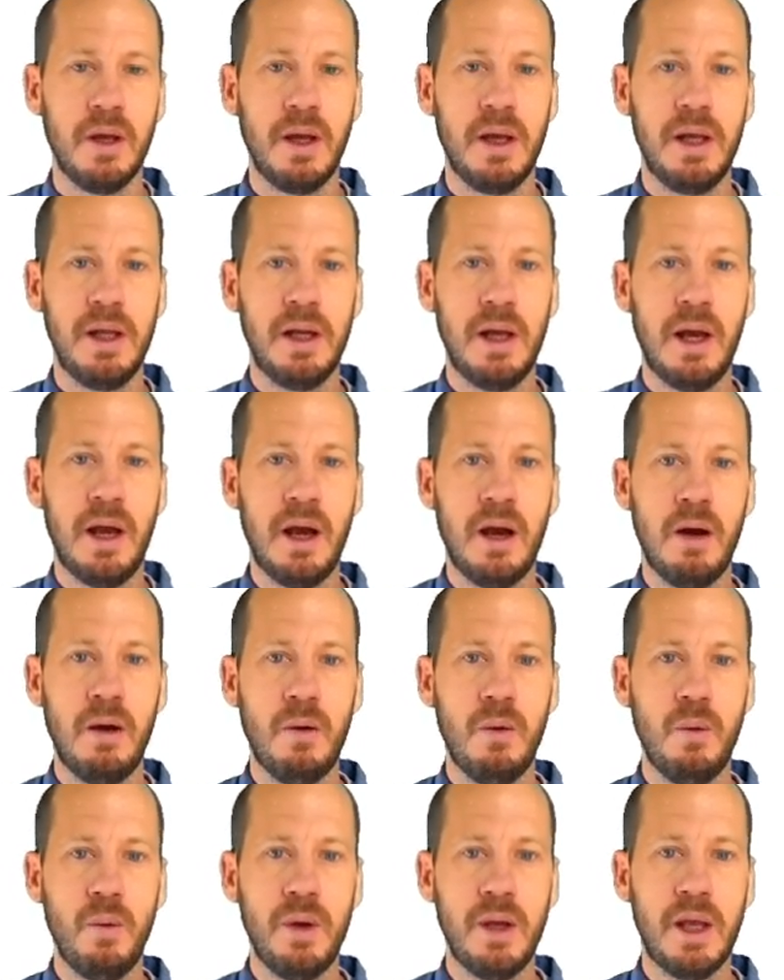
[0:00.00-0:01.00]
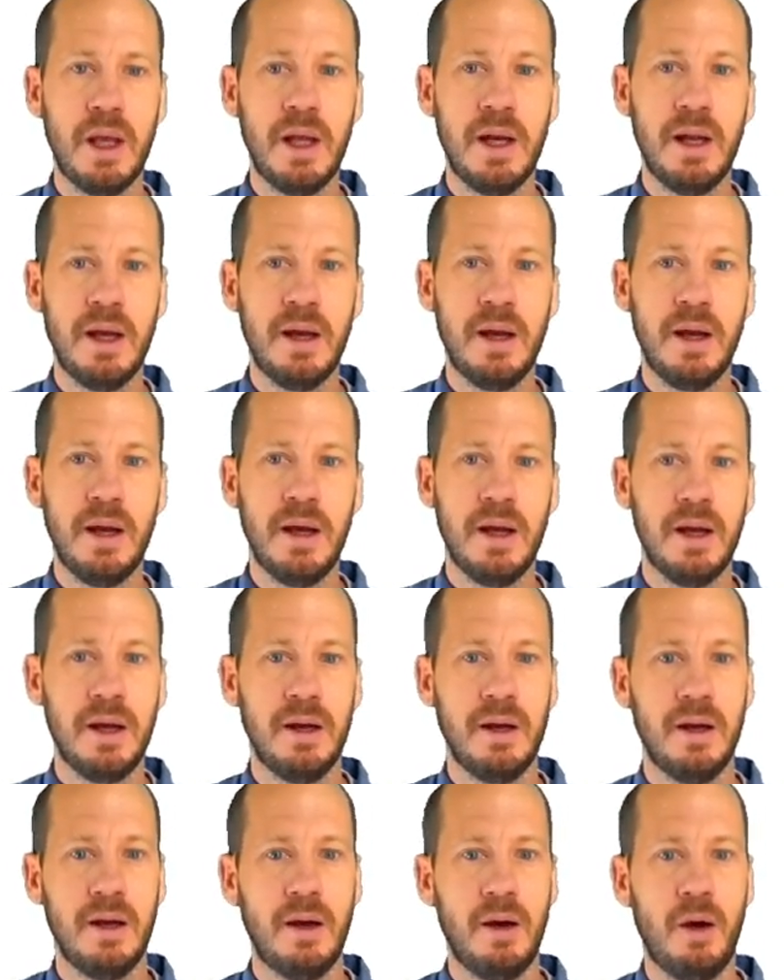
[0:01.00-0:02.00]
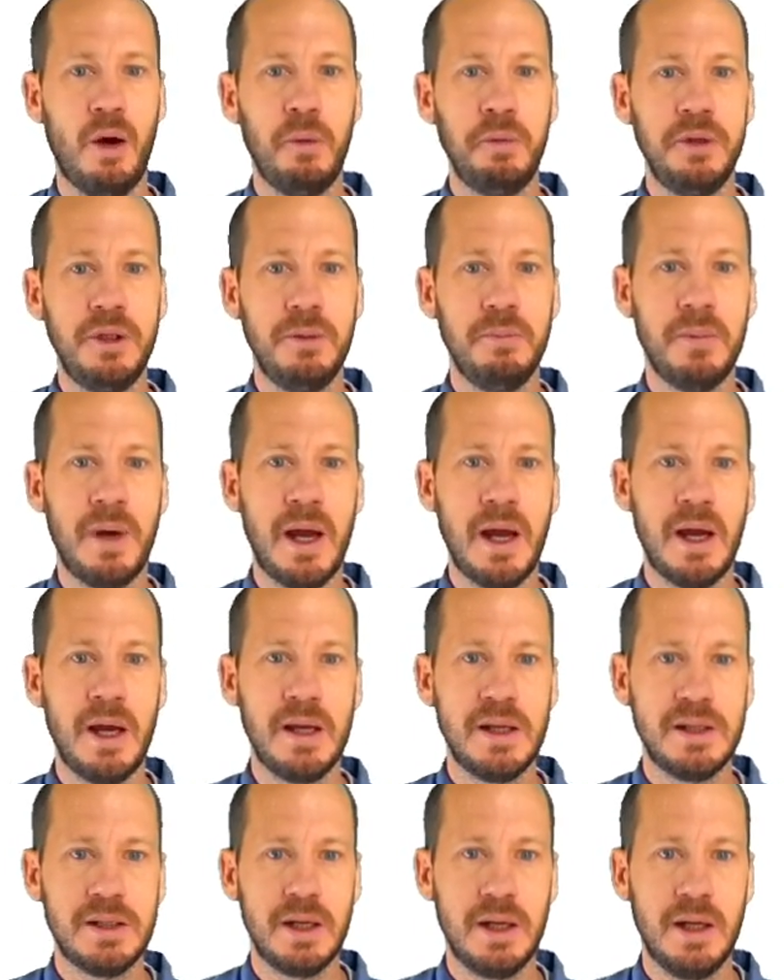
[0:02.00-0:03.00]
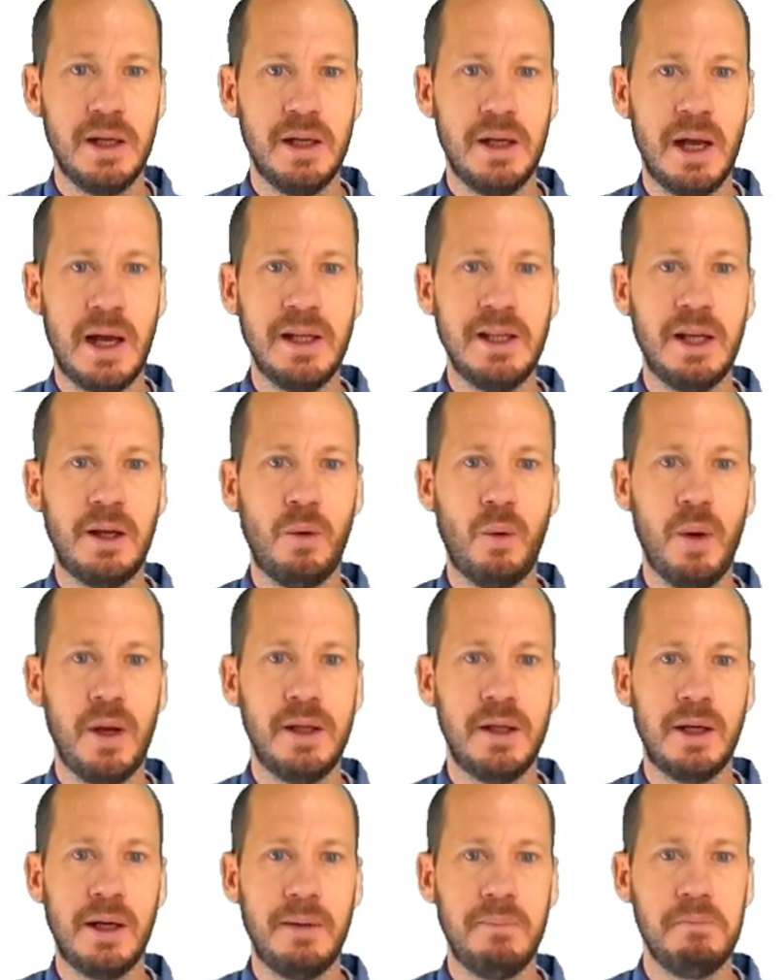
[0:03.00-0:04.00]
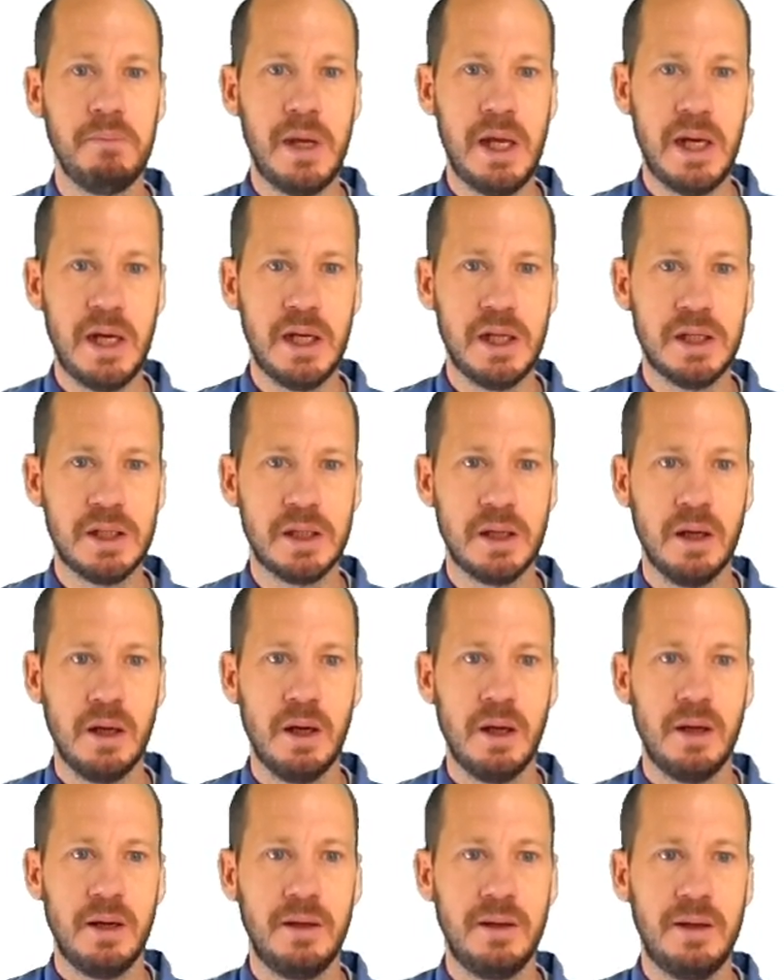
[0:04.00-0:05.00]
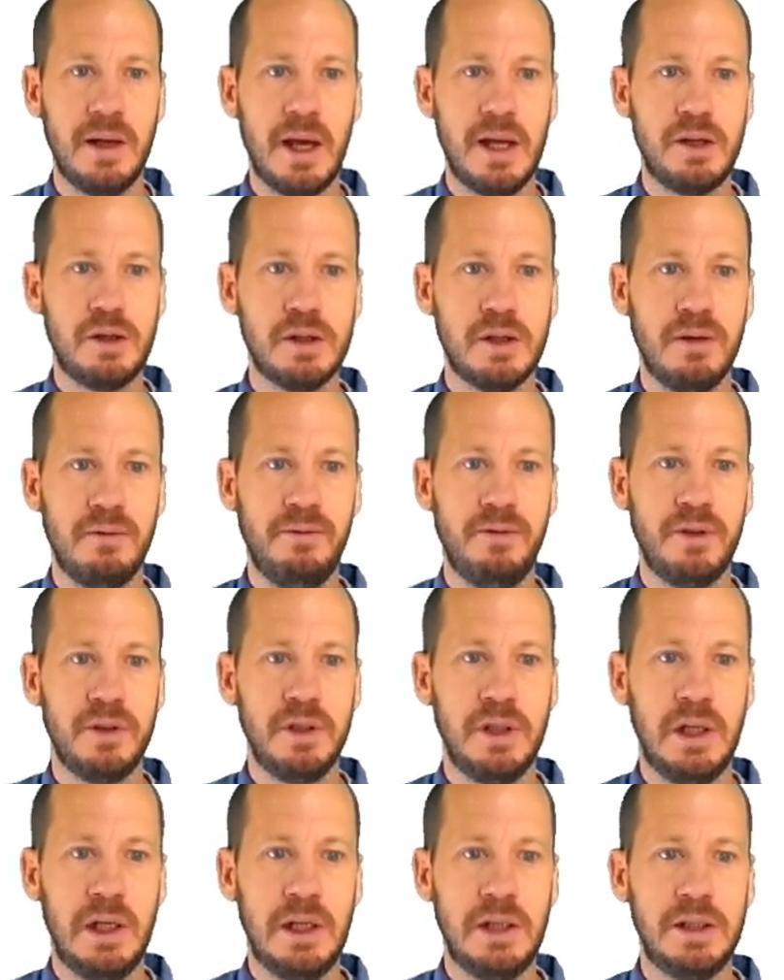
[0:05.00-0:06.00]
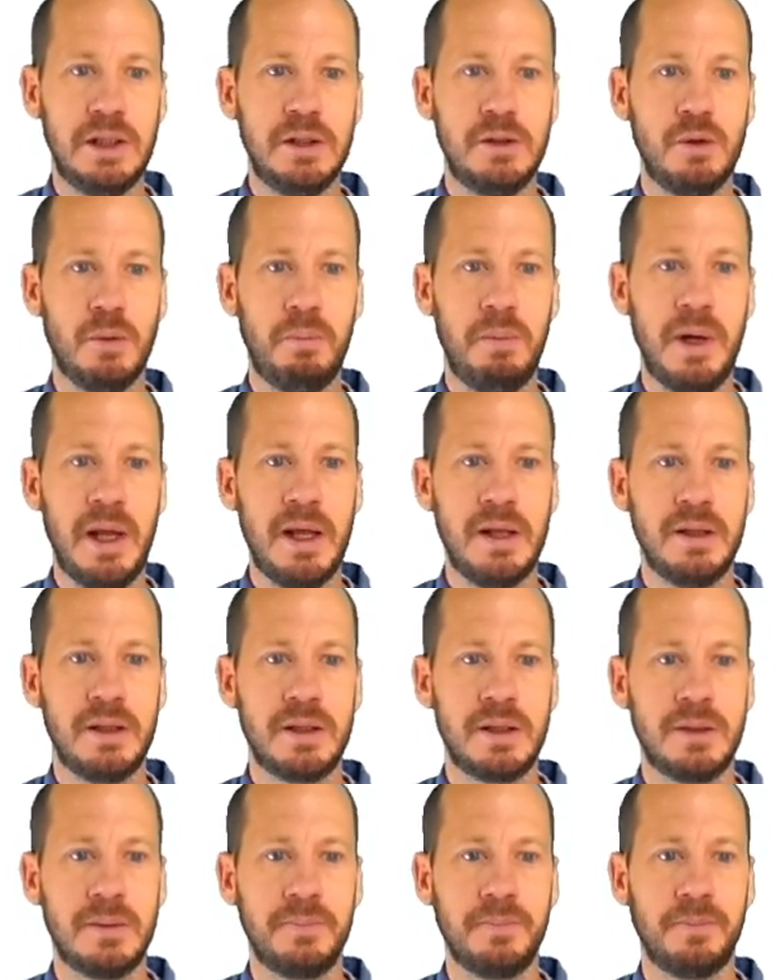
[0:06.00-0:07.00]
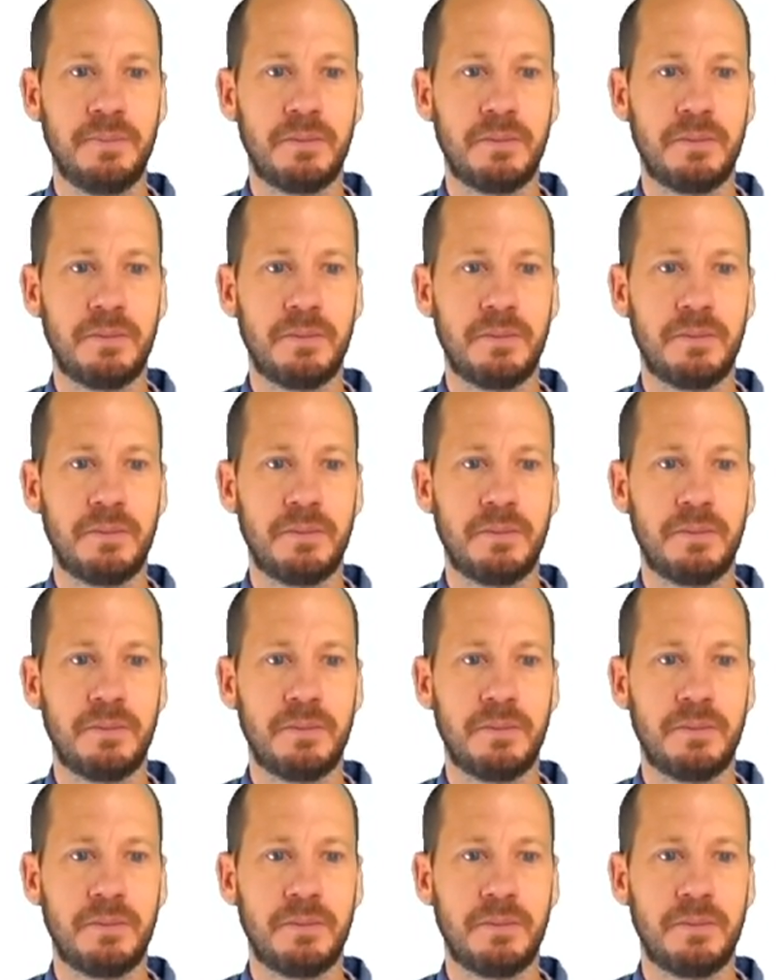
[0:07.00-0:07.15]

and how we can uh, optimize and adequately manage nitrogen fertility to plants.